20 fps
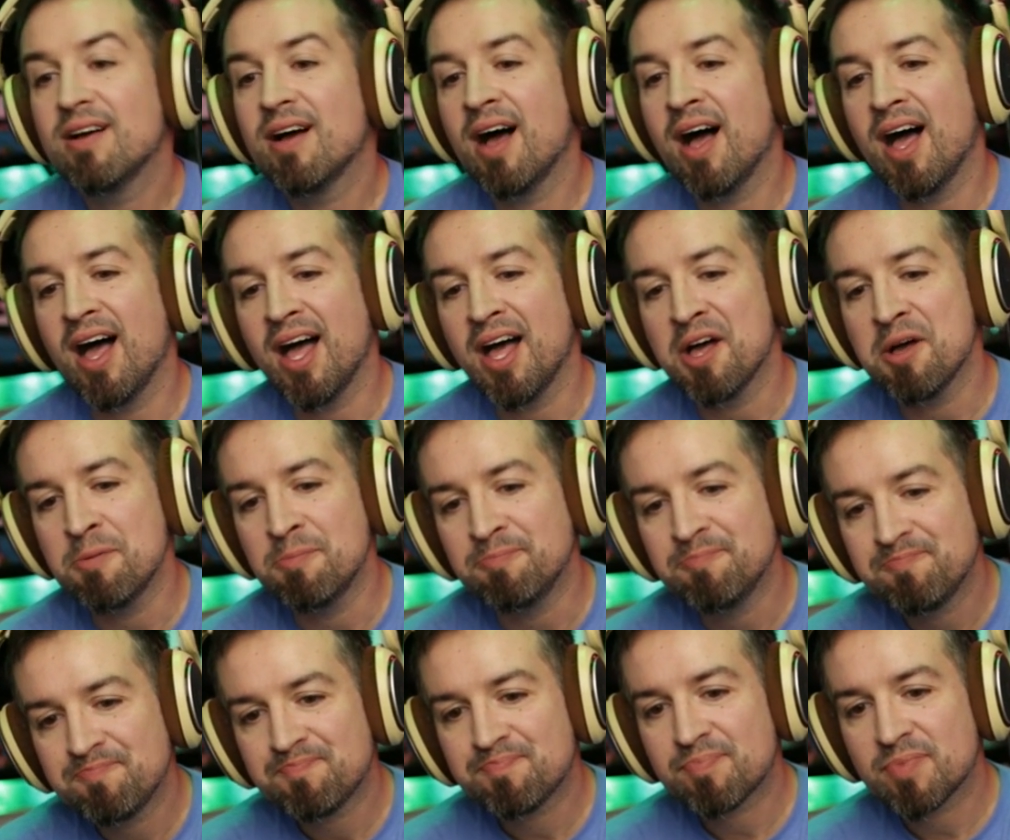
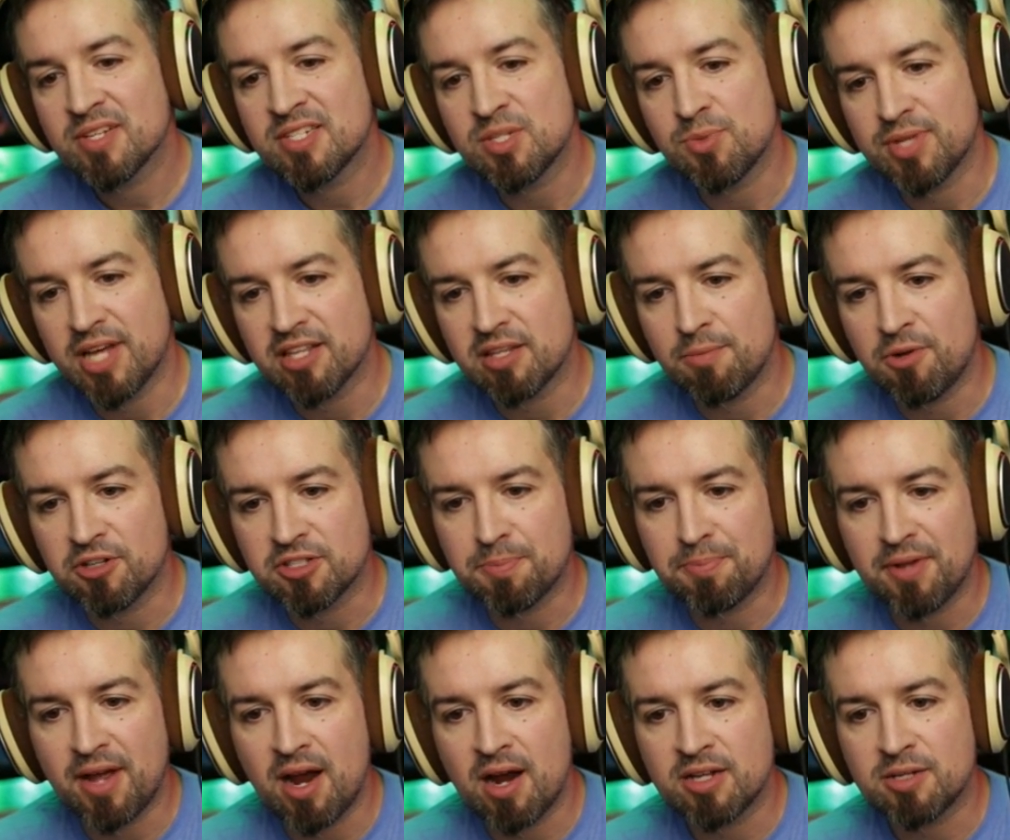Um, so without the
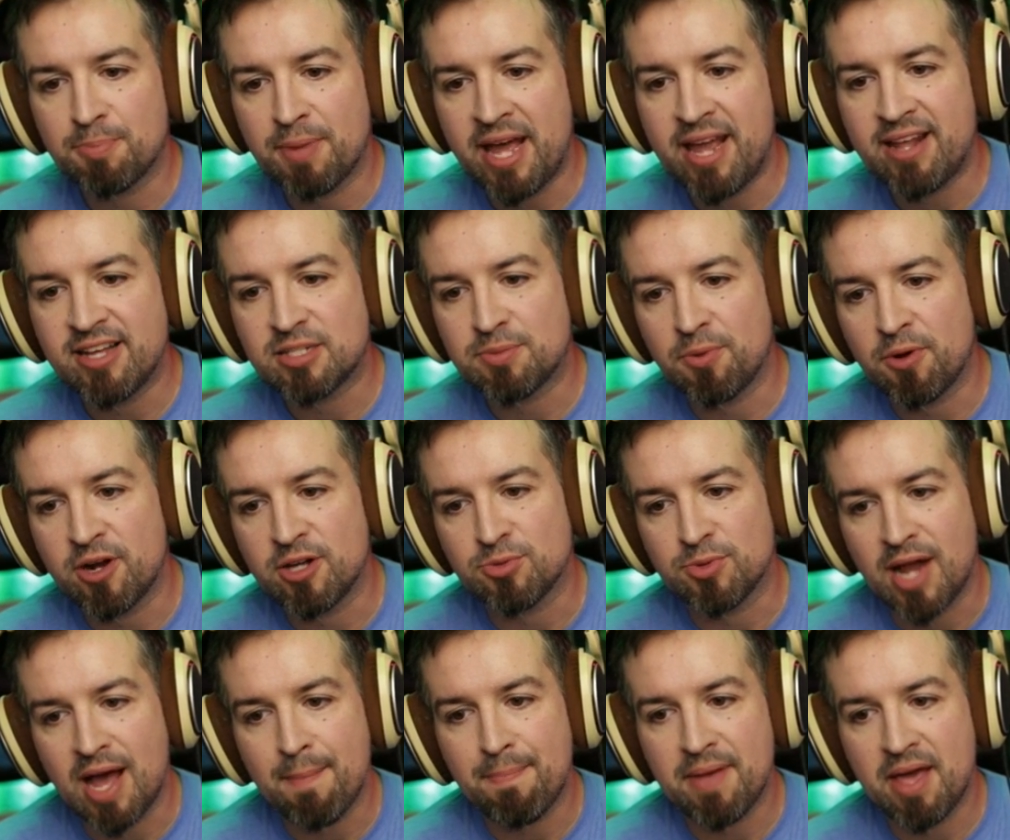multiplayer, Planet Explorers will
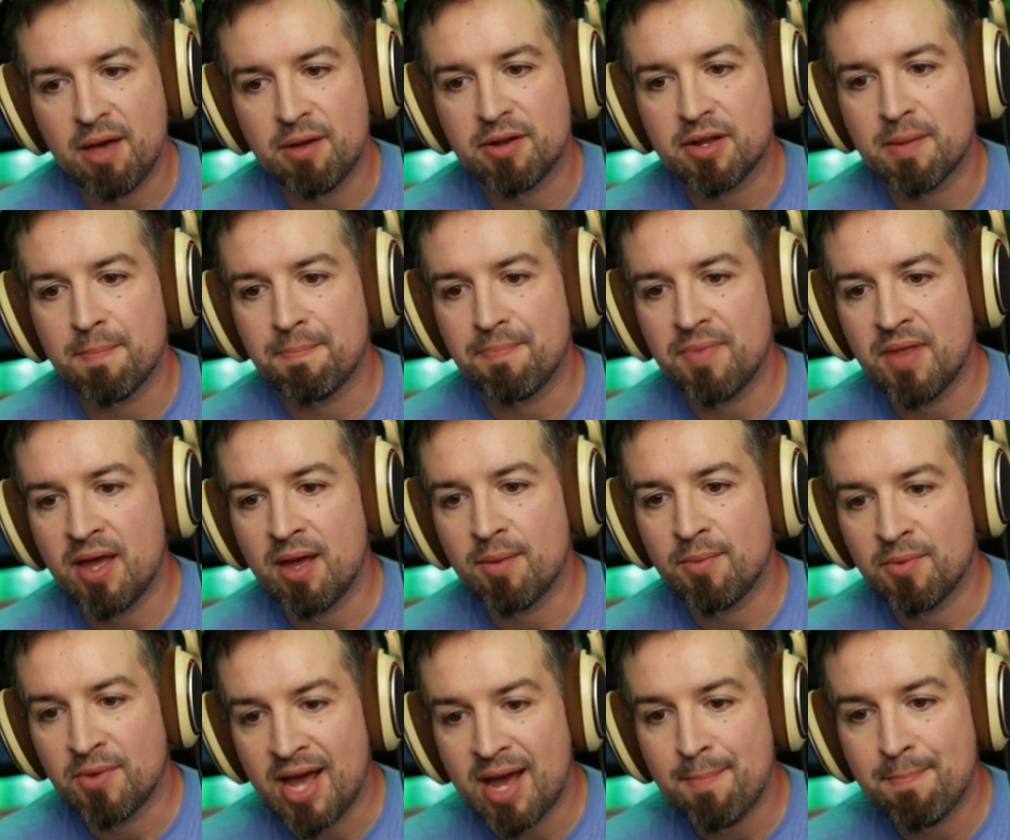not be able to uh,
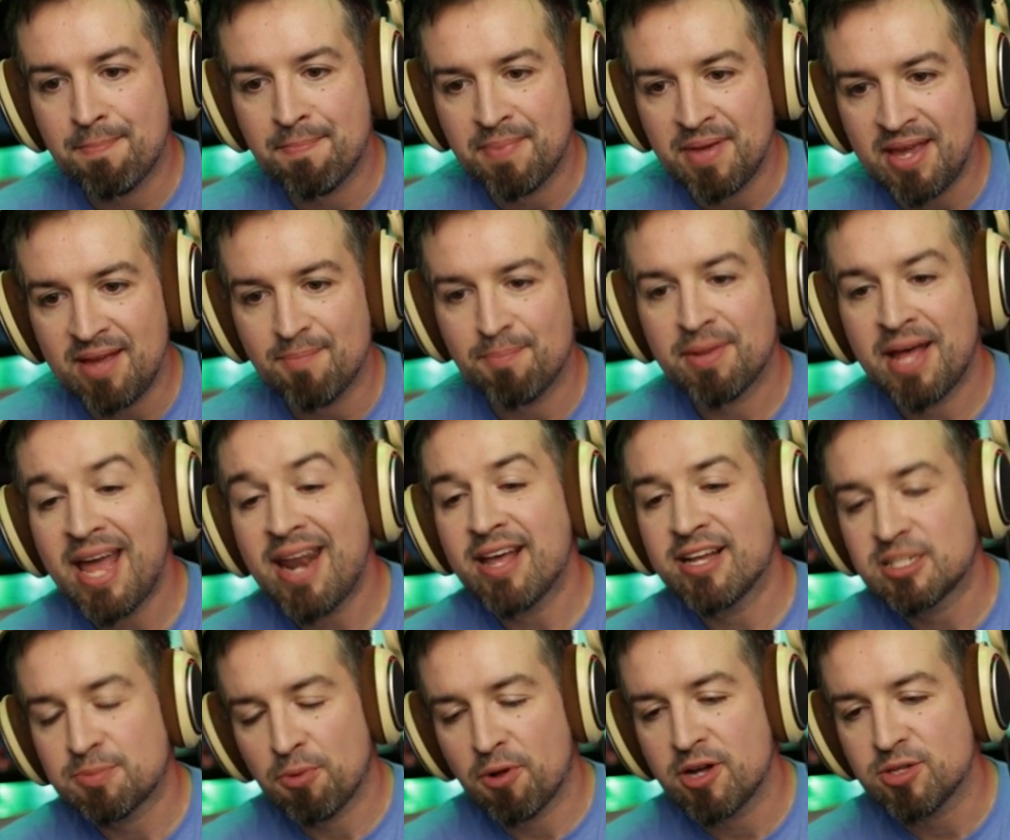will not be Planet
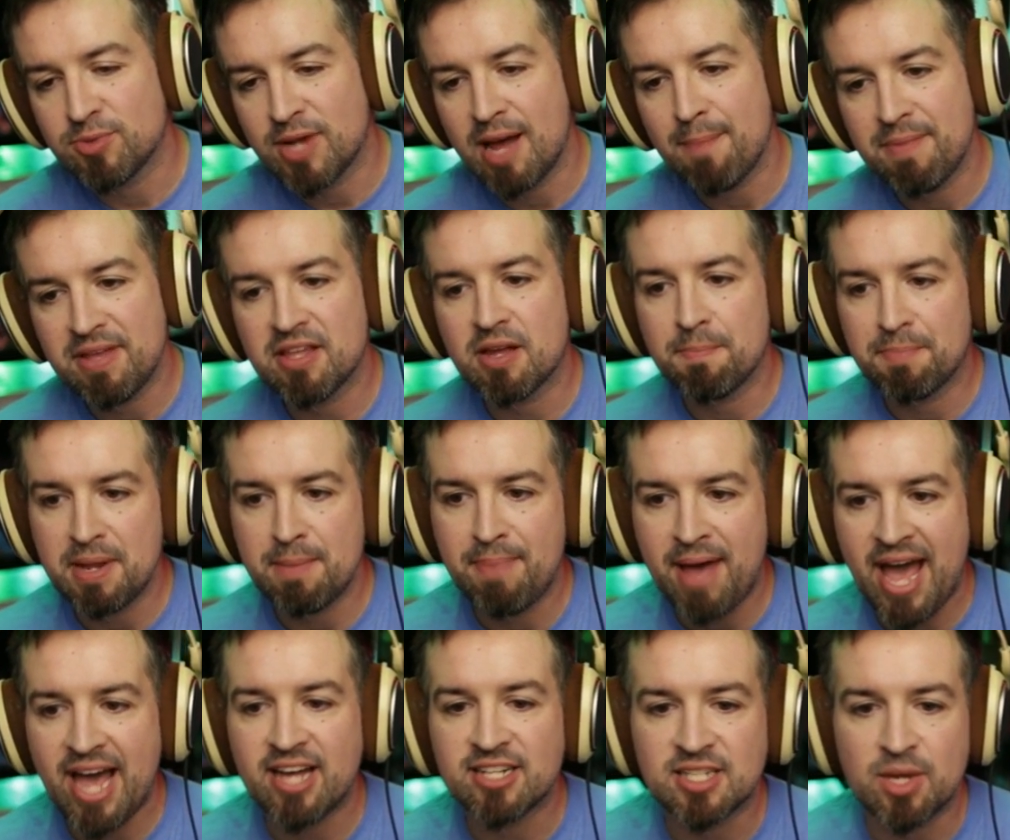Explorers will not be the complete
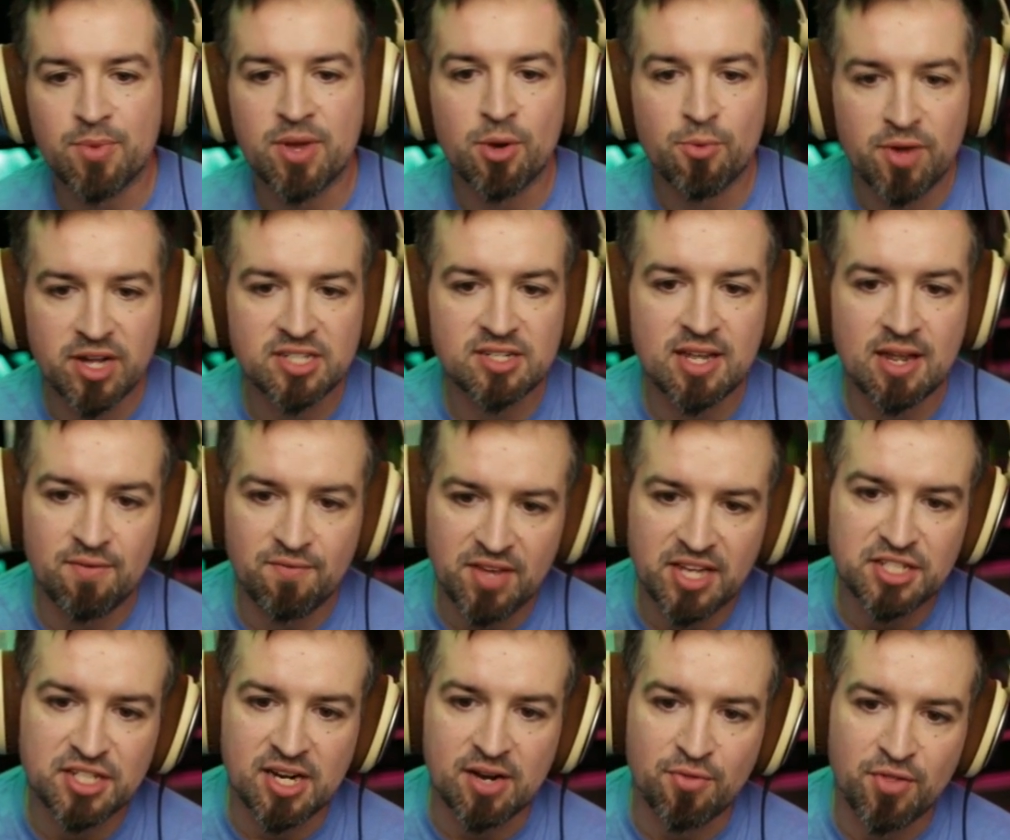package that we originally
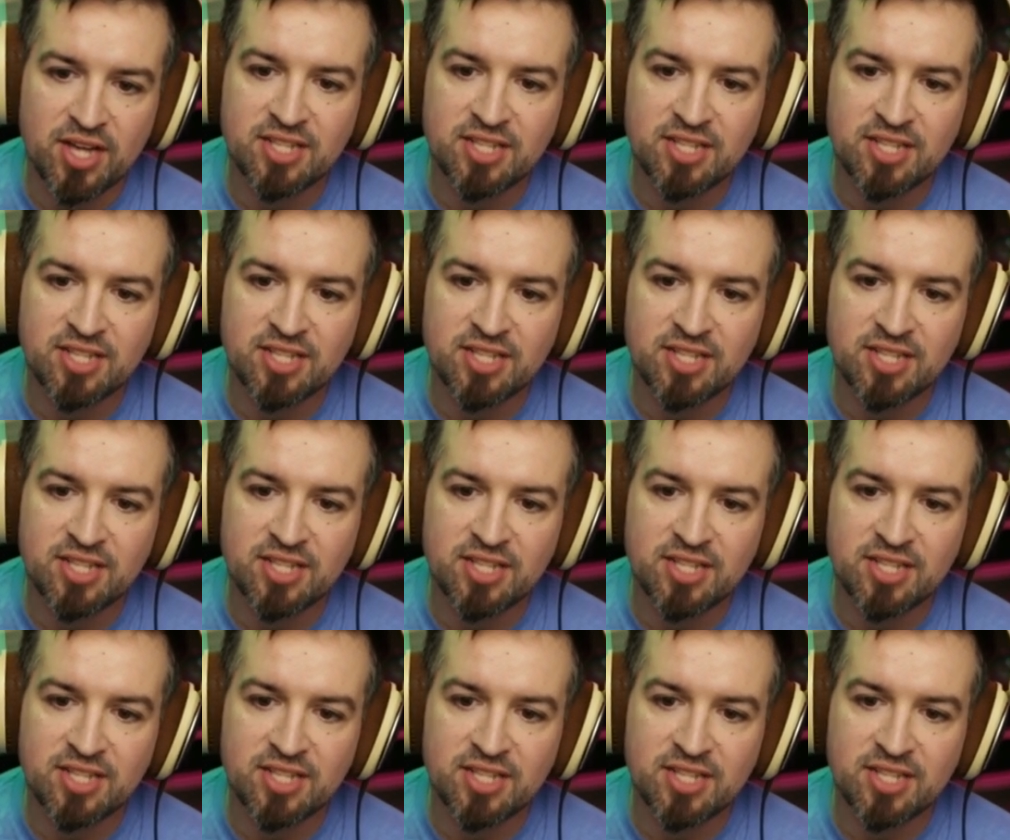envisioned.